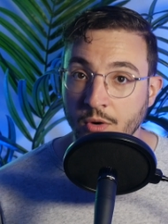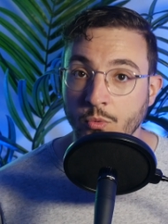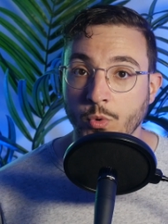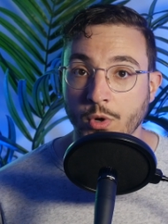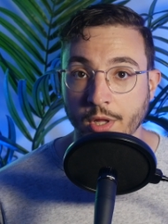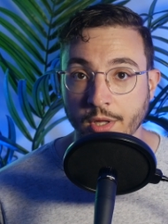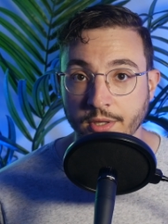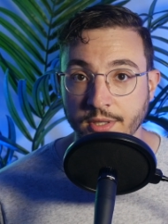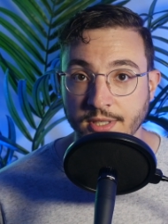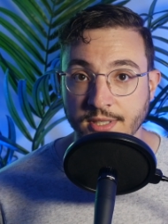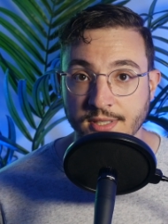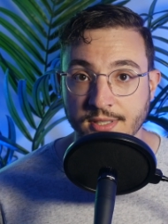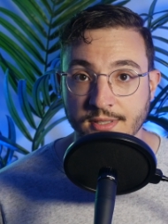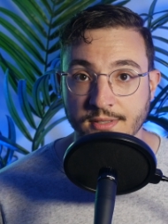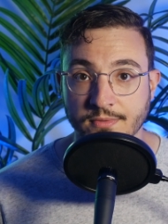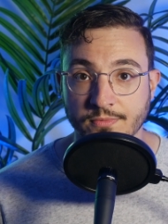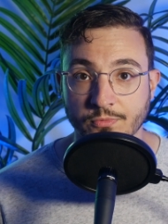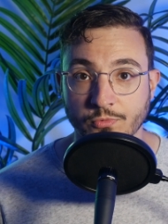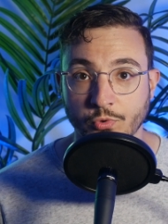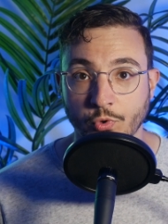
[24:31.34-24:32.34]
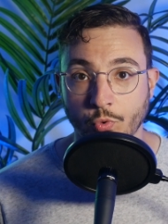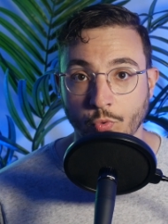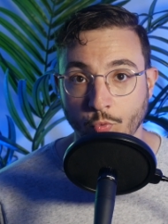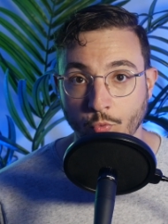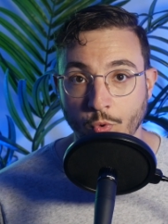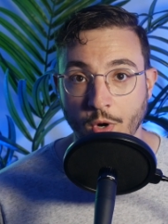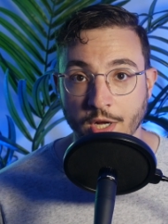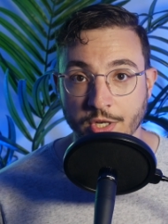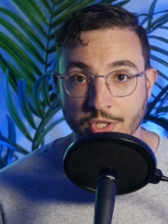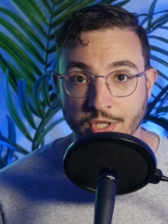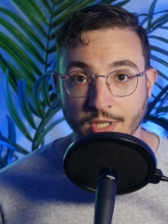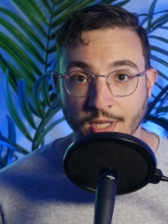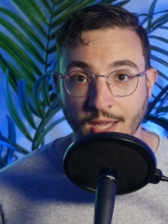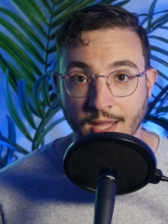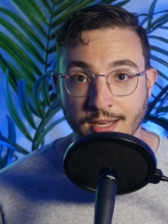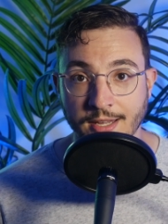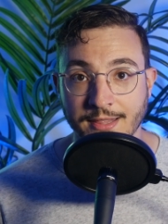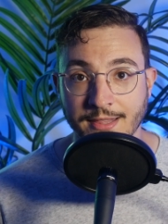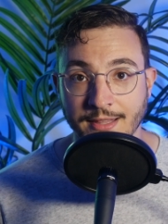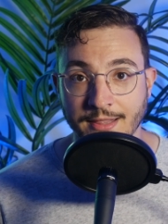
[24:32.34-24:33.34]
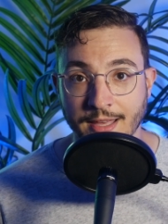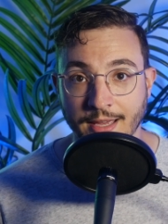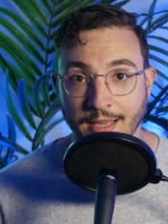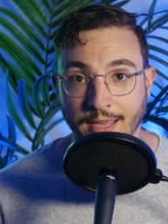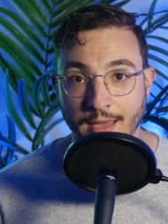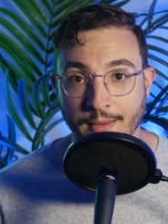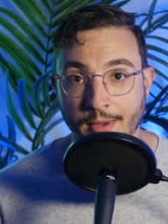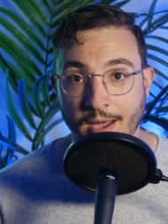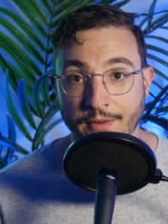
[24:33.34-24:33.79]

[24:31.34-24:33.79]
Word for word: Well, at least watching anything that came